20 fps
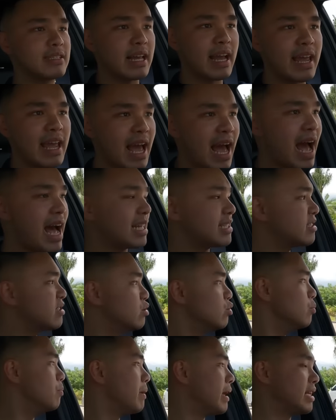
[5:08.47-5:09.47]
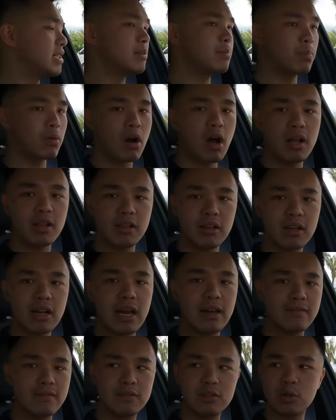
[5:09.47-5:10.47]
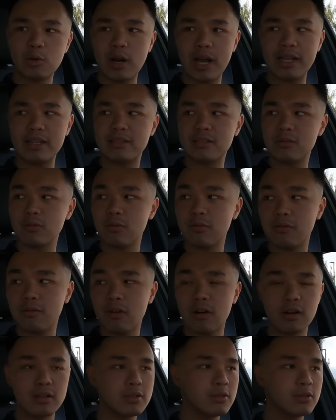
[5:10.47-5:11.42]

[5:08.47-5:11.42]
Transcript: Daihatsu-based product I've tried so far.